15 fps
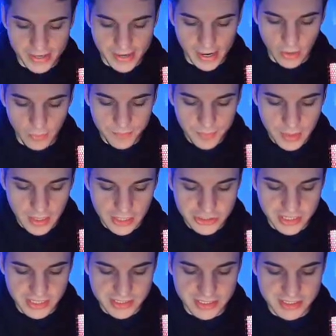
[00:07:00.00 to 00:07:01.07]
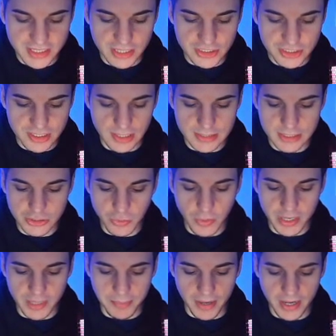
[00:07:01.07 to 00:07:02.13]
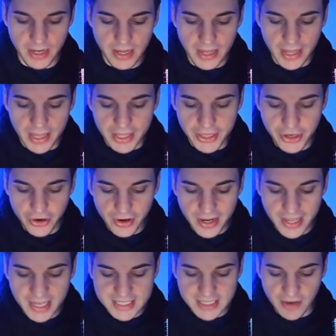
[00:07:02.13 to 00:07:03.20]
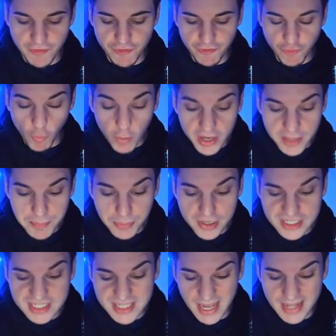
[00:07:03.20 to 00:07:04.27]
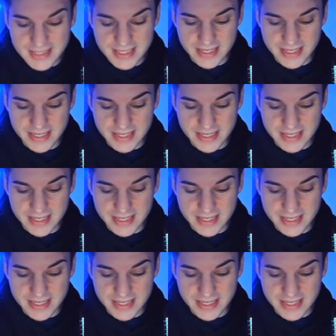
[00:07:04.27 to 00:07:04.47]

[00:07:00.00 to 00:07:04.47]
now. As you guys can see, I just collected twenty, but here is forty percent